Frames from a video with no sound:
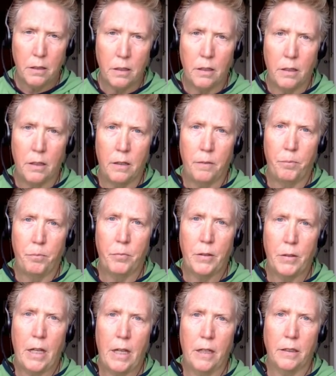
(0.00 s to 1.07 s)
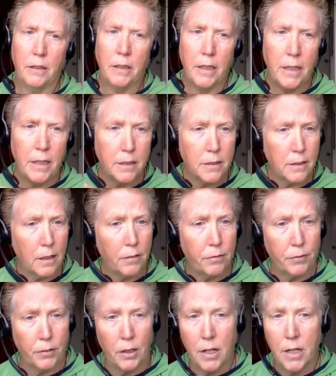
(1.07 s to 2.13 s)
and getting stuff
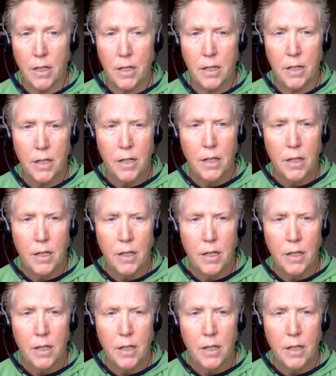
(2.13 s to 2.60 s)
done,